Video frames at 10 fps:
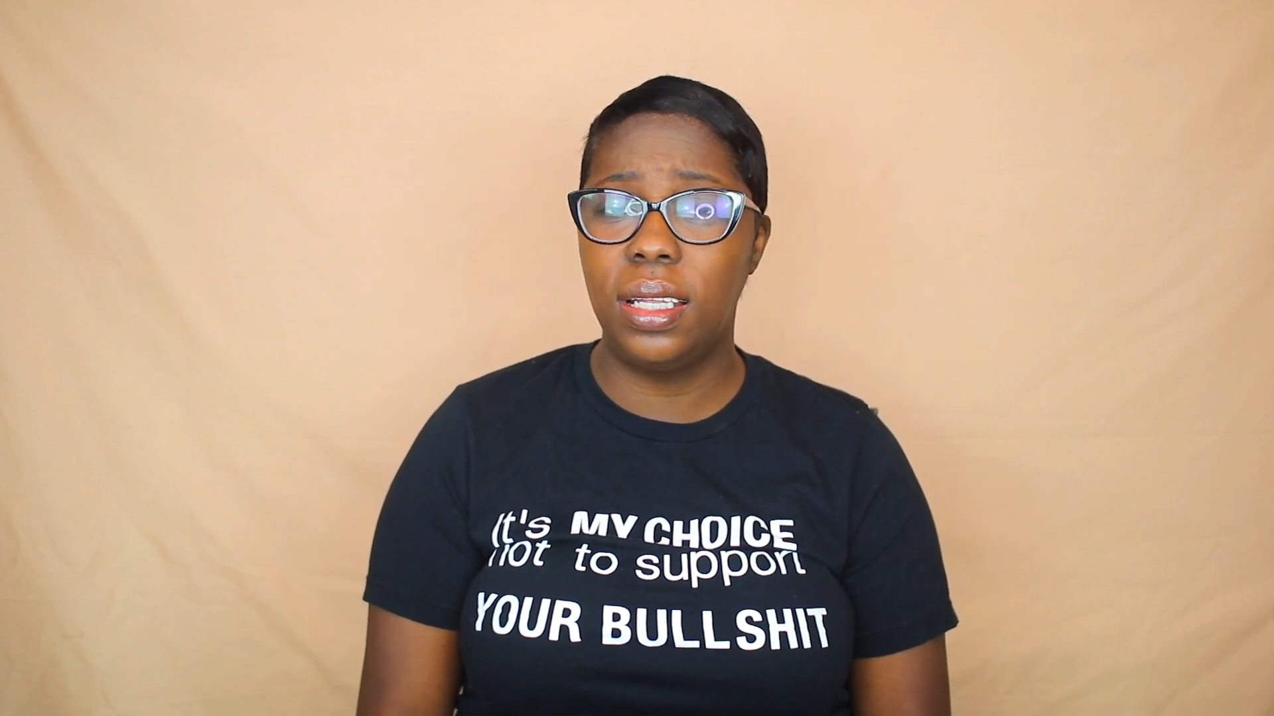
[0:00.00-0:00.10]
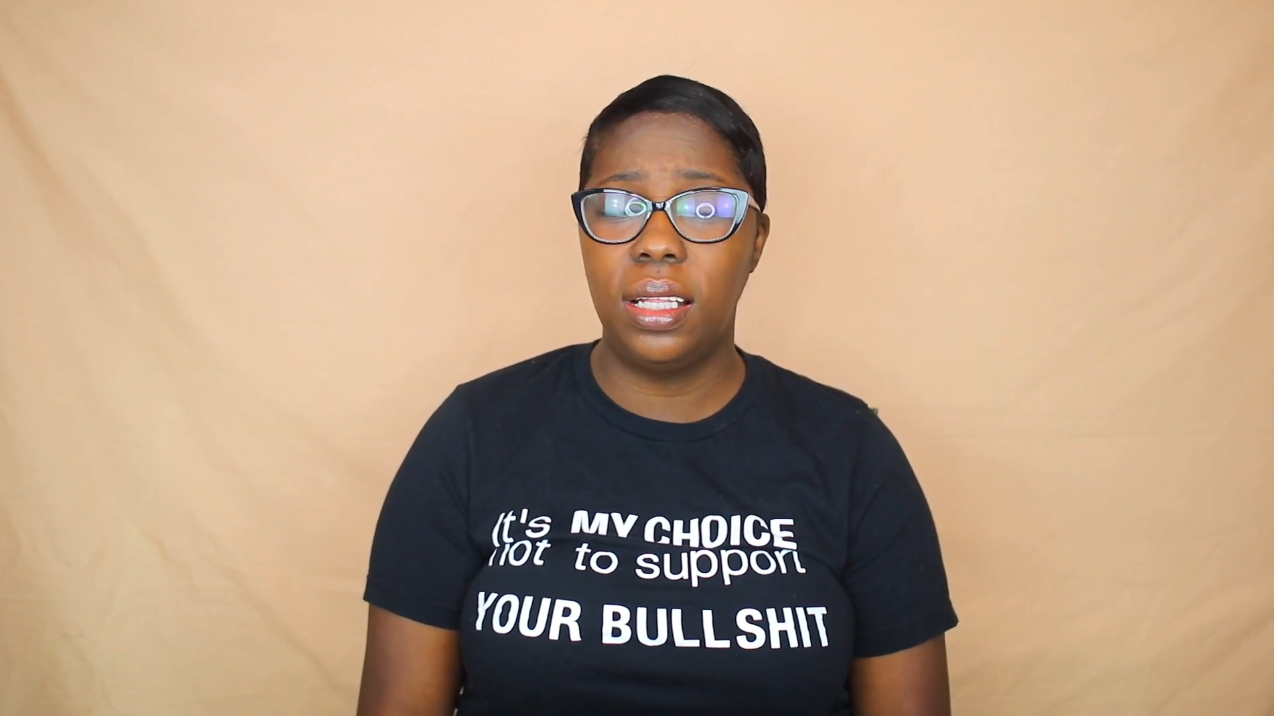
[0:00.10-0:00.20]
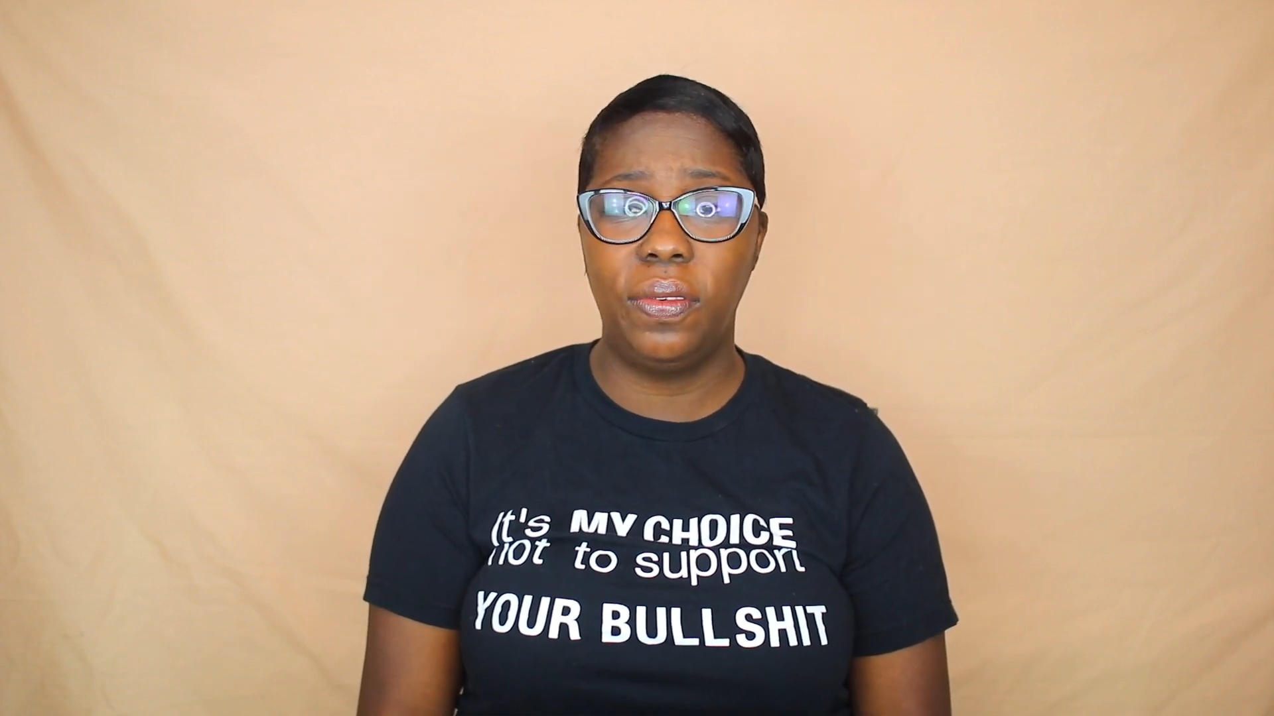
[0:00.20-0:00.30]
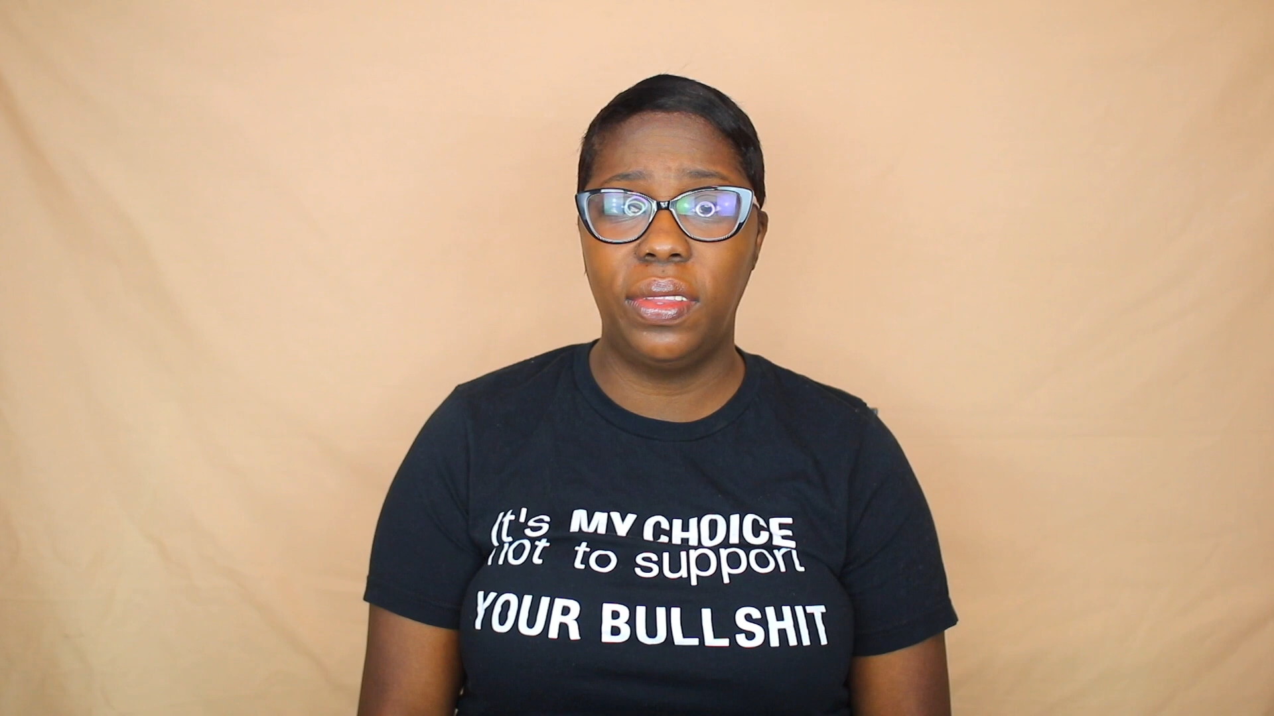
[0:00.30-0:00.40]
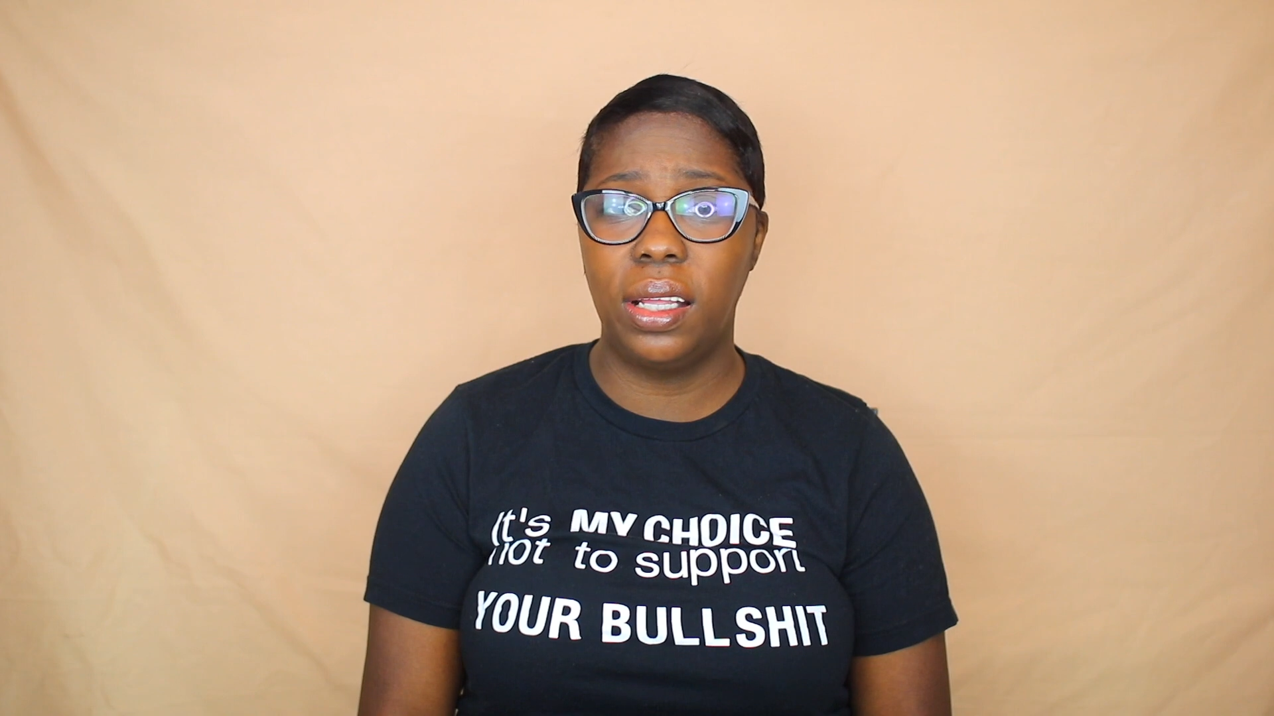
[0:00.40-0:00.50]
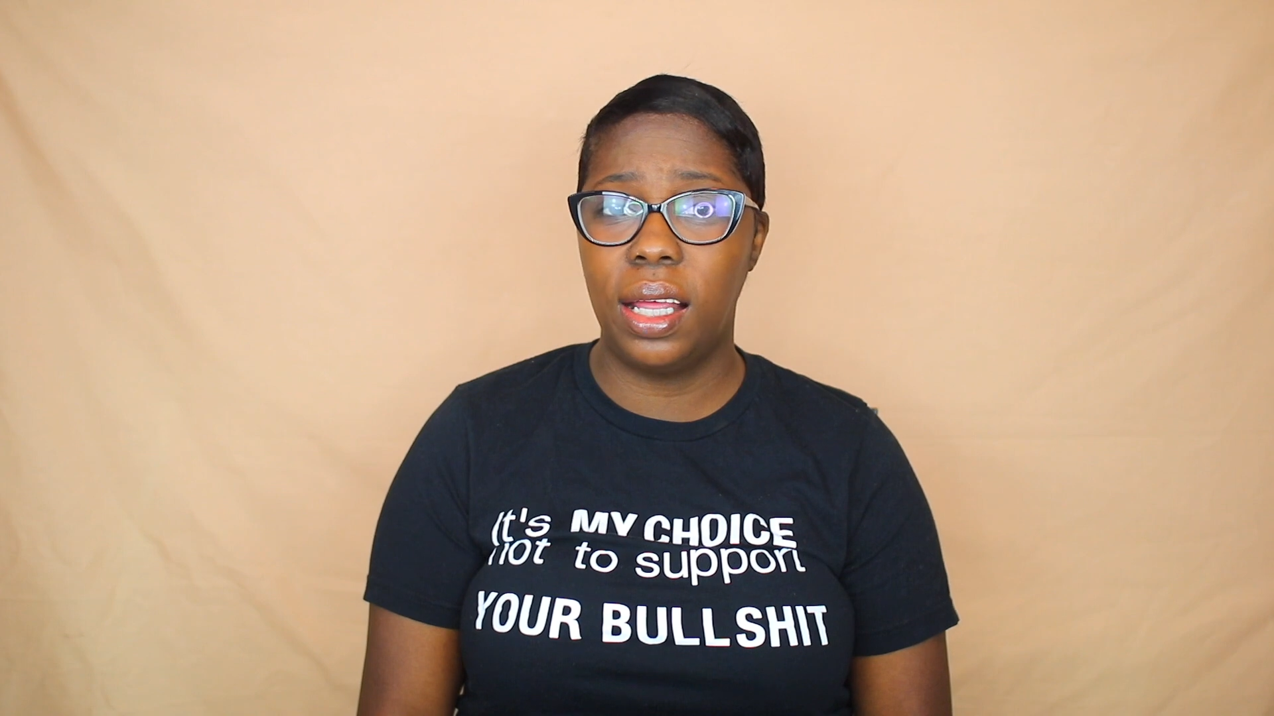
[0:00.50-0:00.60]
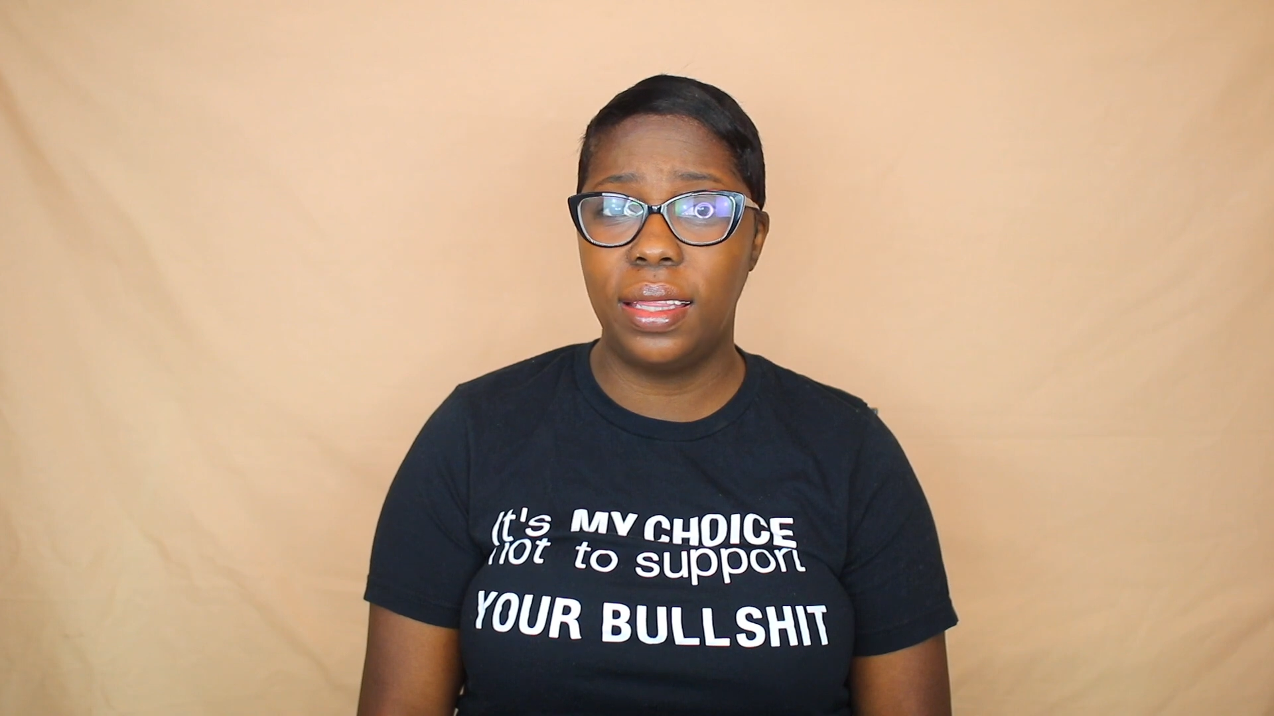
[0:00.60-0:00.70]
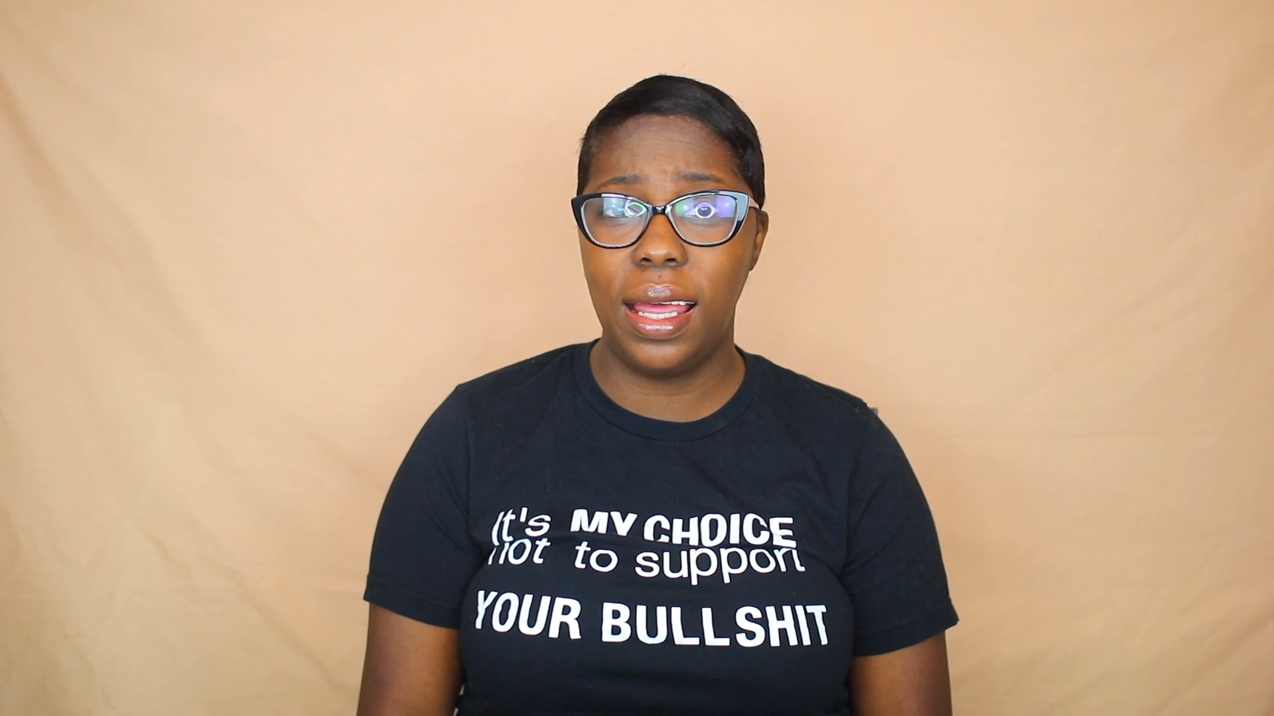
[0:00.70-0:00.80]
and everything like